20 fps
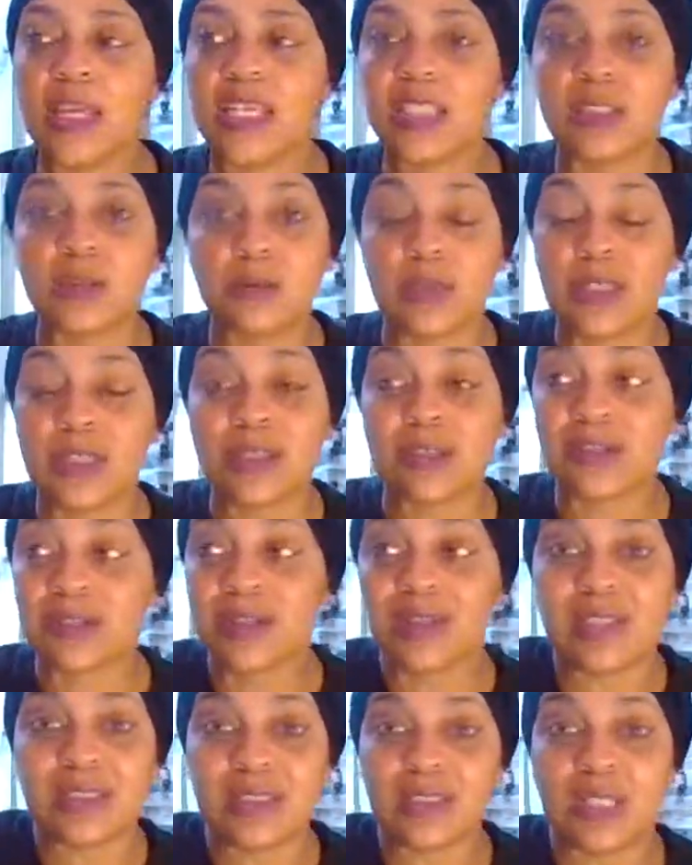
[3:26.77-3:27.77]
is it,
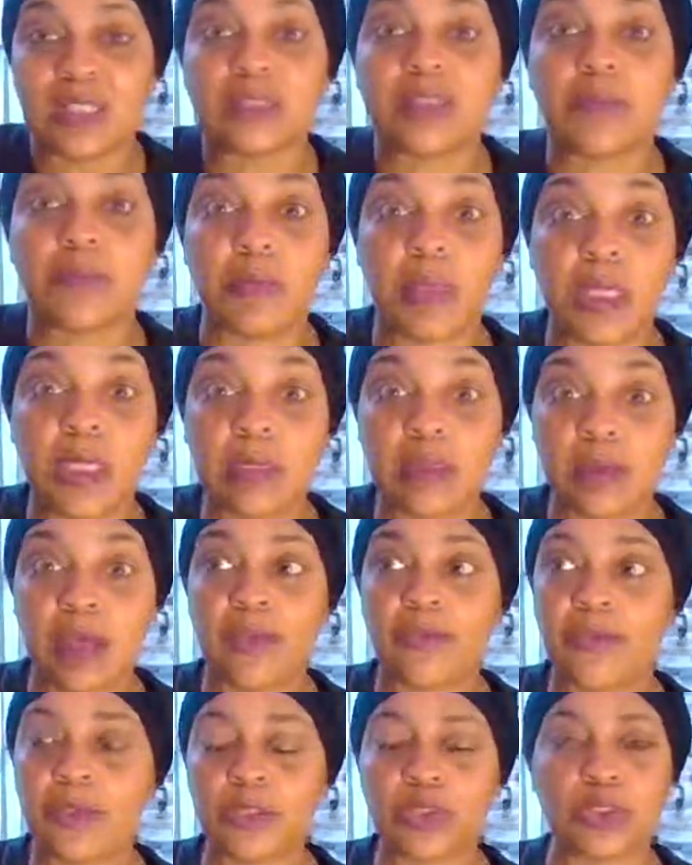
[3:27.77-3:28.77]
it, it, doesn't mean
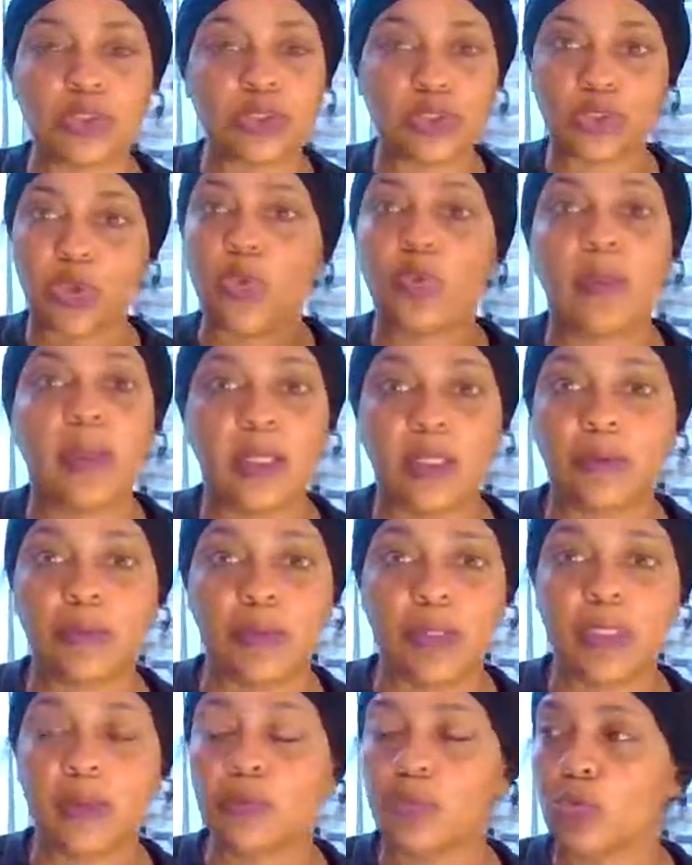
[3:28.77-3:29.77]
nothing to so many
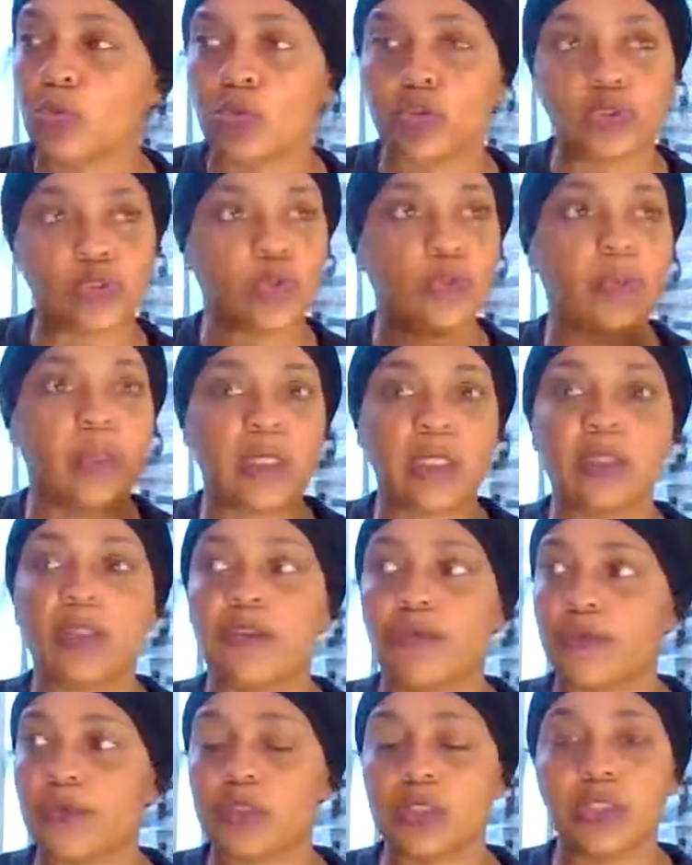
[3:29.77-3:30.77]
people or so many
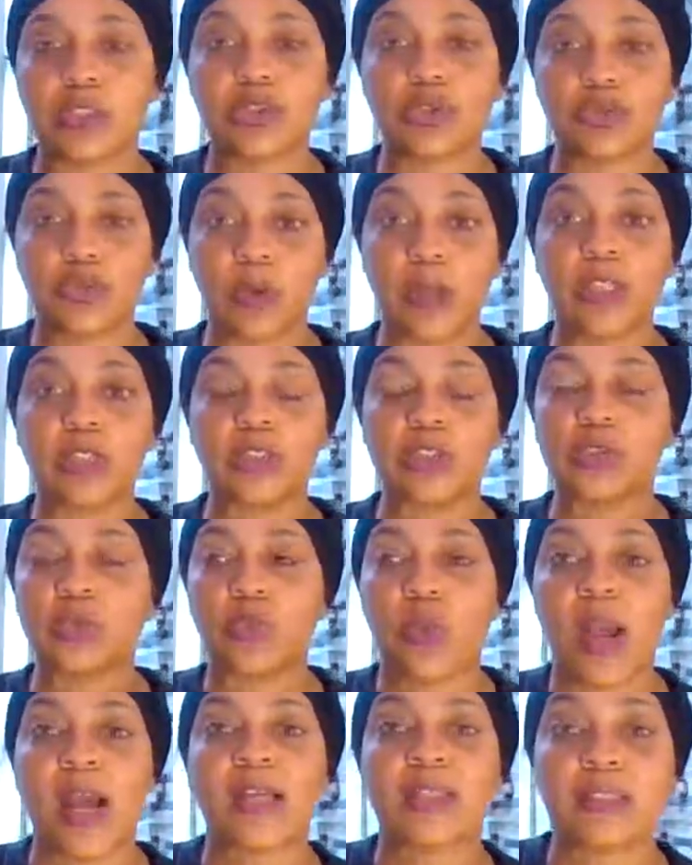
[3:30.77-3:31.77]
different situations
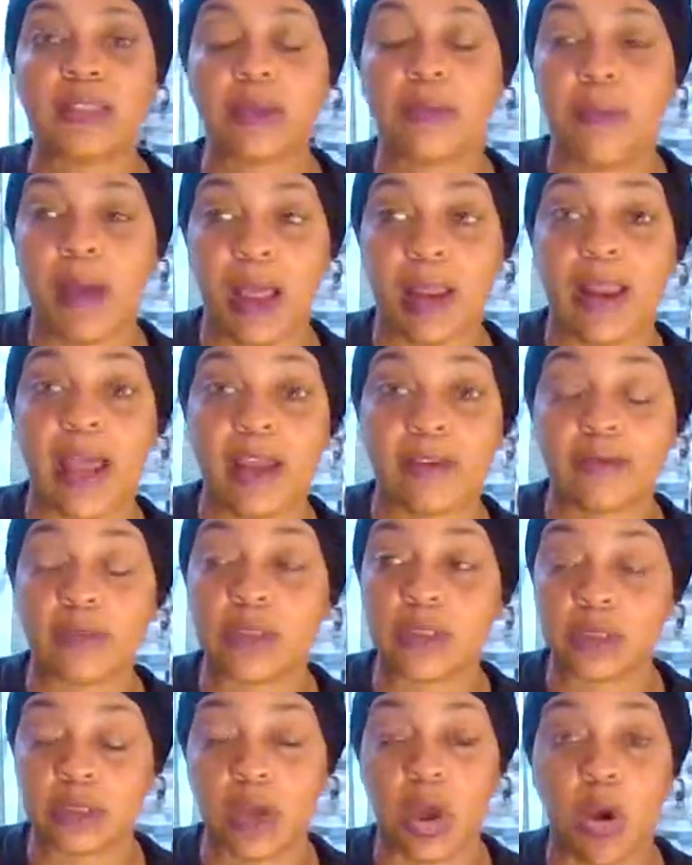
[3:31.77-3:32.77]
why is it my life
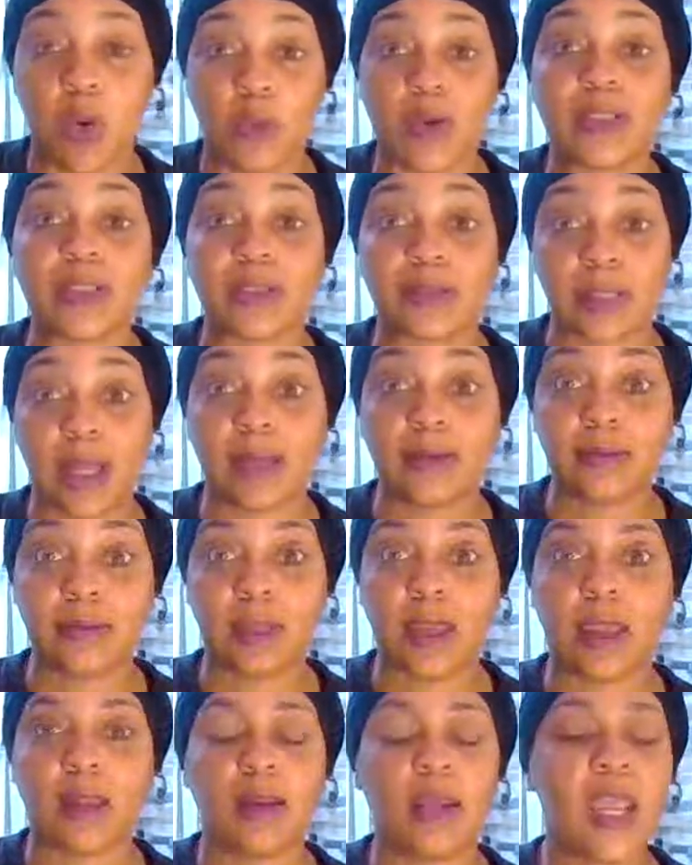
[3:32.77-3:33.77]
that's always like
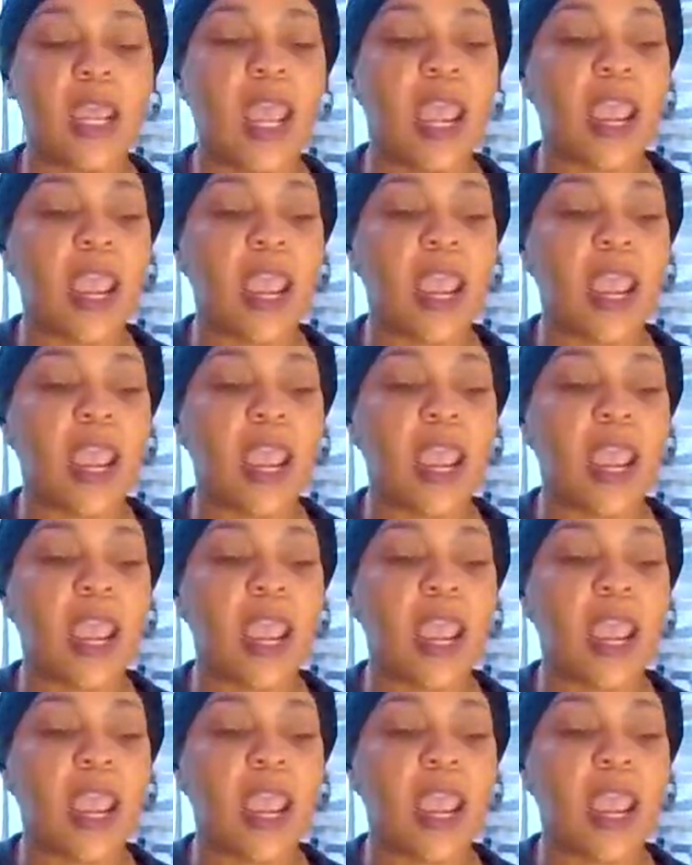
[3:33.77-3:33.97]
that